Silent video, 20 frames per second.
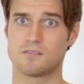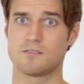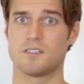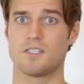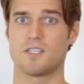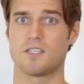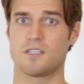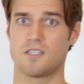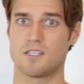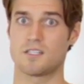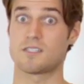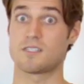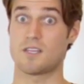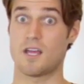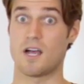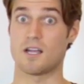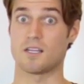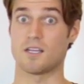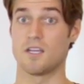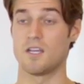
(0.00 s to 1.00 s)
It can get
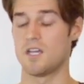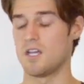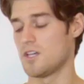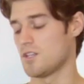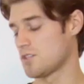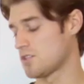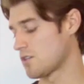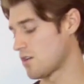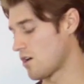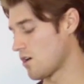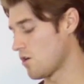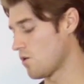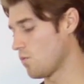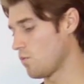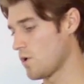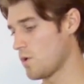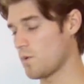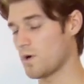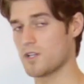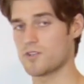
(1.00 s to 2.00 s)
stuck. So
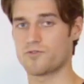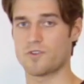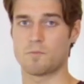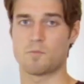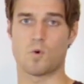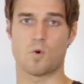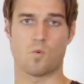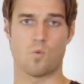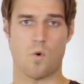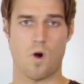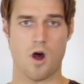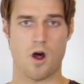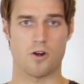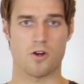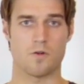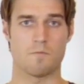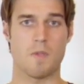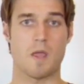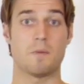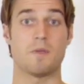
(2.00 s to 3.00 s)
we want to drink more
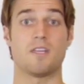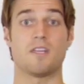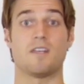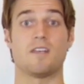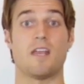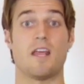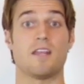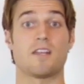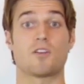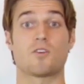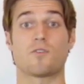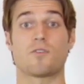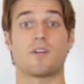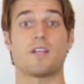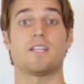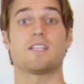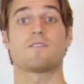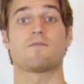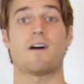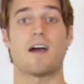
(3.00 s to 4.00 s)
water, maybe
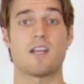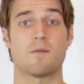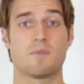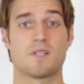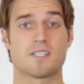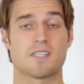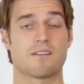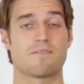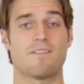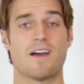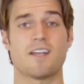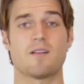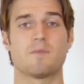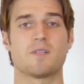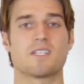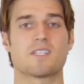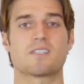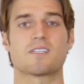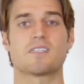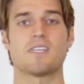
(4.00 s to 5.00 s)
increase vitamins like
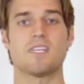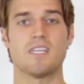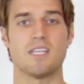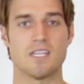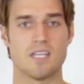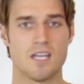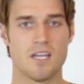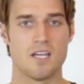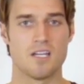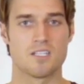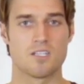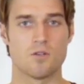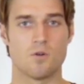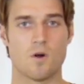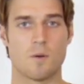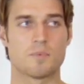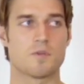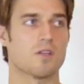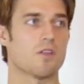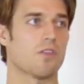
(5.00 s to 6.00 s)
vitamin C to
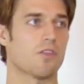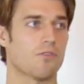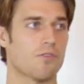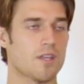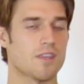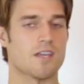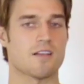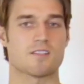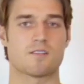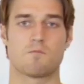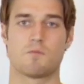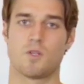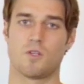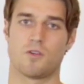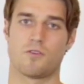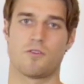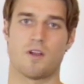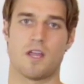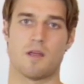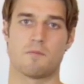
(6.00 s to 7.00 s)
up to 3,000
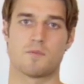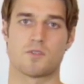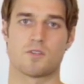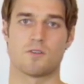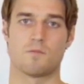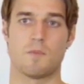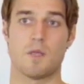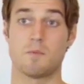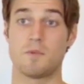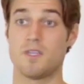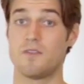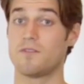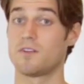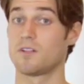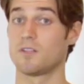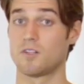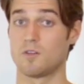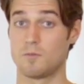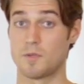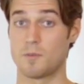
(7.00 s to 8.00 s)
milligrams, or maybe even a
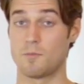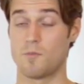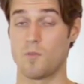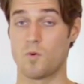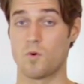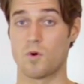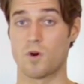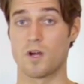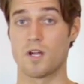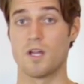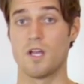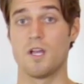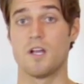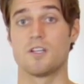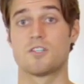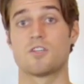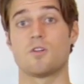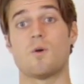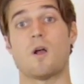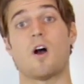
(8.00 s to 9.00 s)
little bit more,
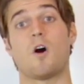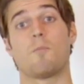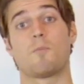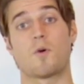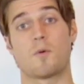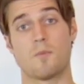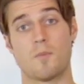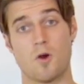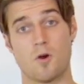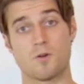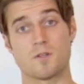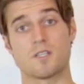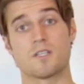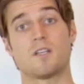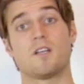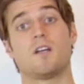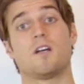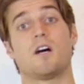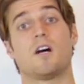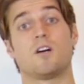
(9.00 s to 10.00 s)
to help promote
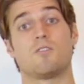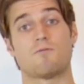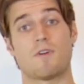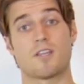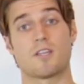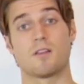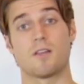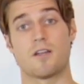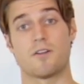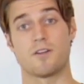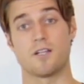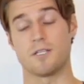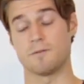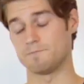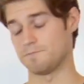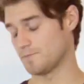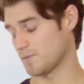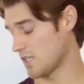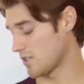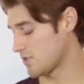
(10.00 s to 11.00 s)
regularity.
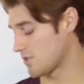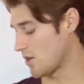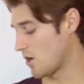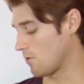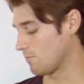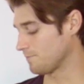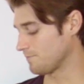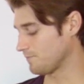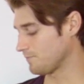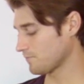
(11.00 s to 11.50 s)
So